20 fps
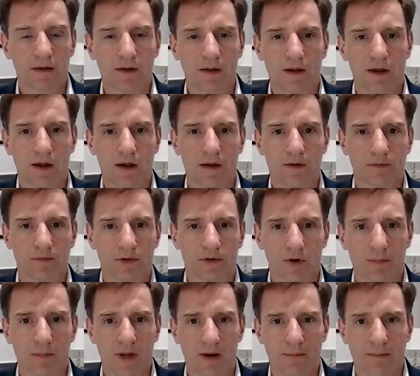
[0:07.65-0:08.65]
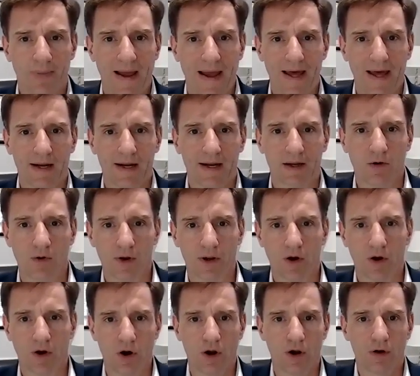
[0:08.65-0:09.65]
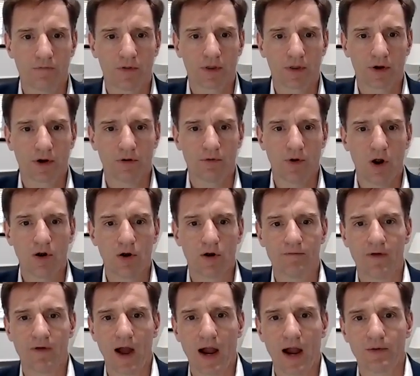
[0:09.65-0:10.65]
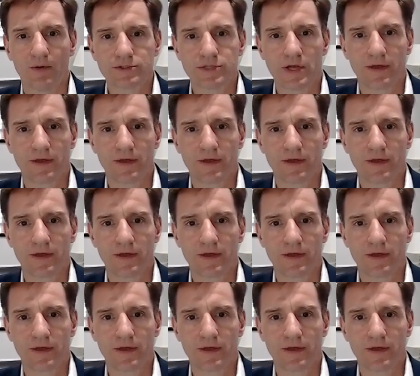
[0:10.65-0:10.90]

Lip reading: a little bit of panic going on over the coronavirus,